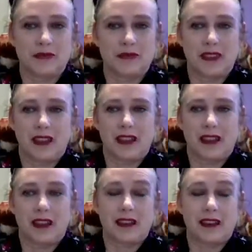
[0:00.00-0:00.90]
And
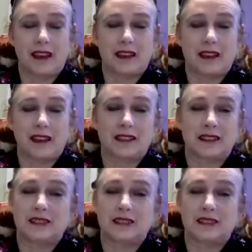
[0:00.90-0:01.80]

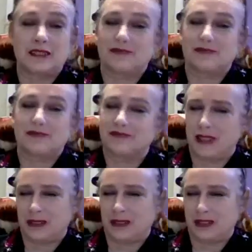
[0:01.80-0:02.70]
because there's issues when I
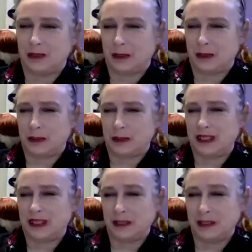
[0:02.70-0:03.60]
don't say it,
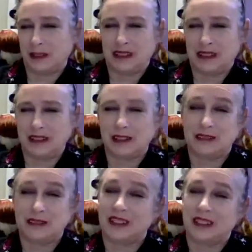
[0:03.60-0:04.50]
gentlemen, sorry,
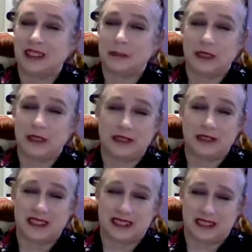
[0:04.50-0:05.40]
grief face is taken.